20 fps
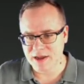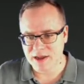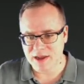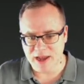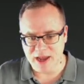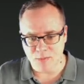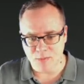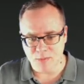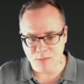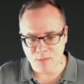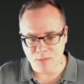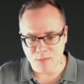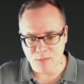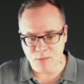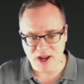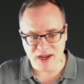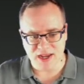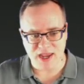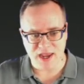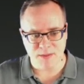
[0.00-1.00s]
And when I
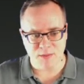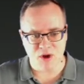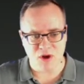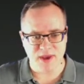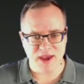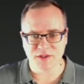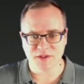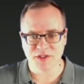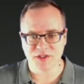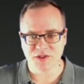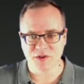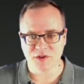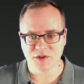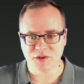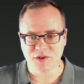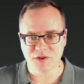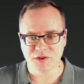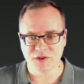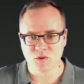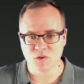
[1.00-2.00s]
came home after
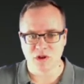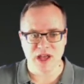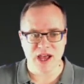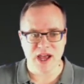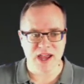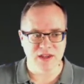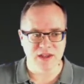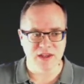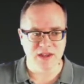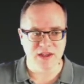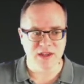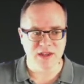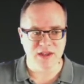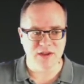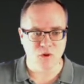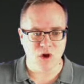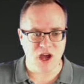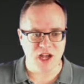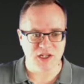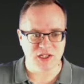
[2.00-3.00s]
school, I used to
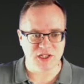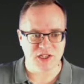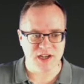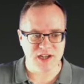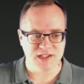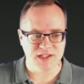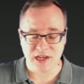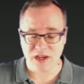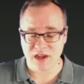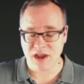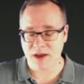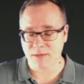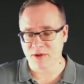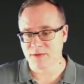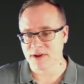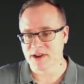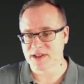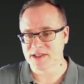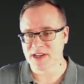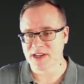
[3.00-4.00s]
watch sitcom
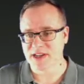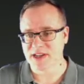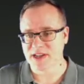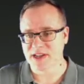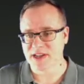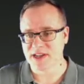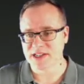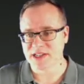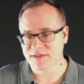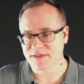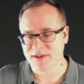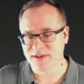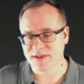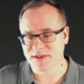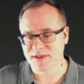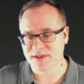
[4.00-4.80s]
reruns on TV.